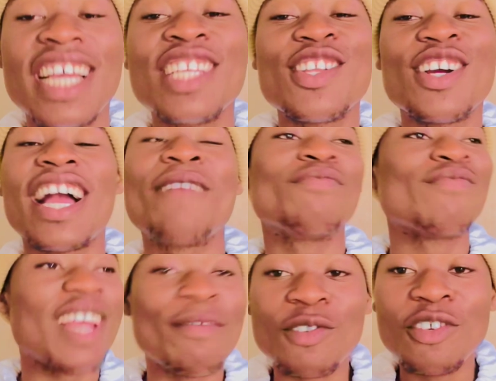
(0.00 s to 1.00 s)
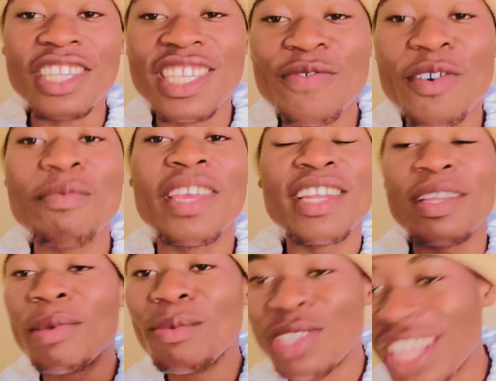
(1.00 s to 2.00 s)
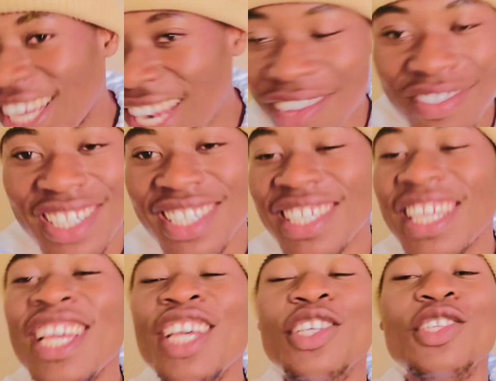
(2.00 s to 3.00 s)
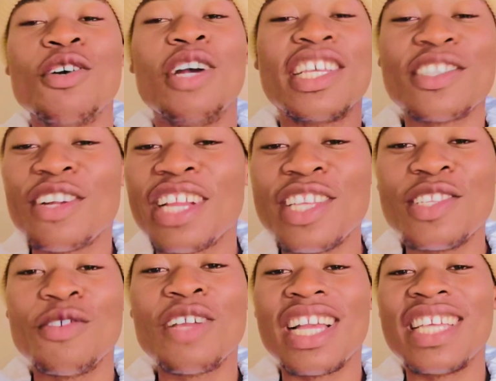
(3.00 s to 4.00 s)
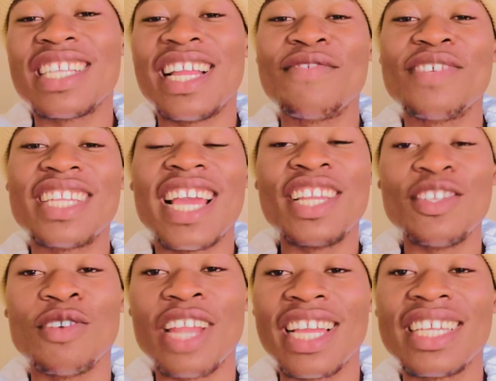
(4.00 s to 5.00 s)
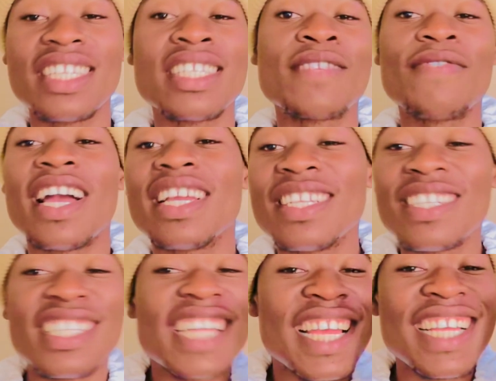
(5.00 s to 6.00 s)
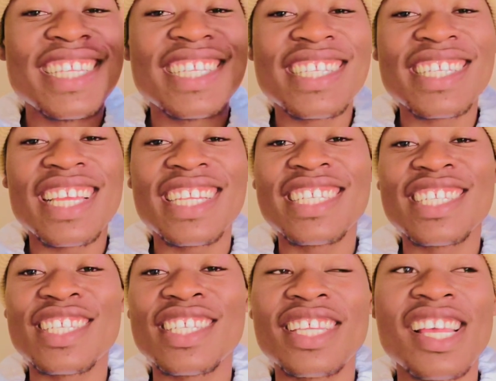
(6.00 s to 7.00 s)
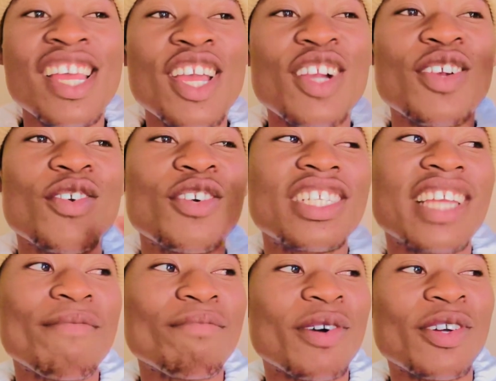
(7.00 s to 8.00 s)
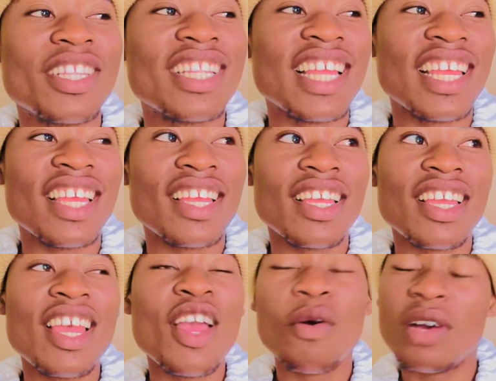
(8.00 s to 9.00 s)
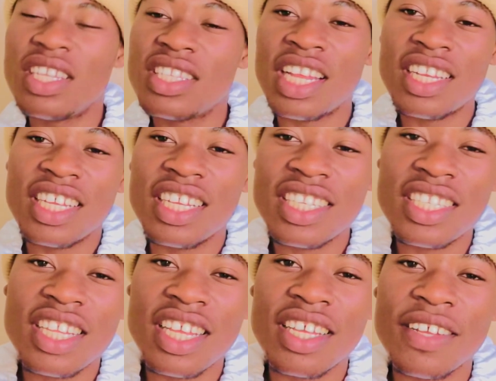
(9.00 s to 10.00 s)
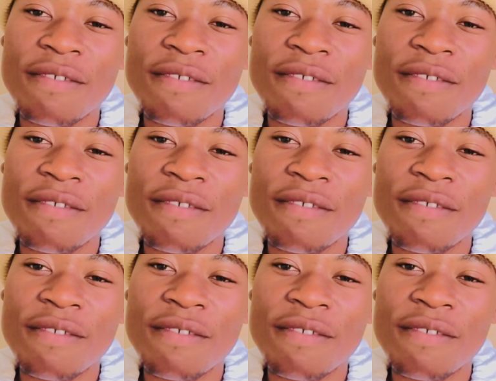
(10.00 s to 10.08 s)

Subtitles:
As long I'm doing this for me and the people that loves it. So as long as you guys love it and you like it, it's fine. The haters can just go jump on the, what is that English thing?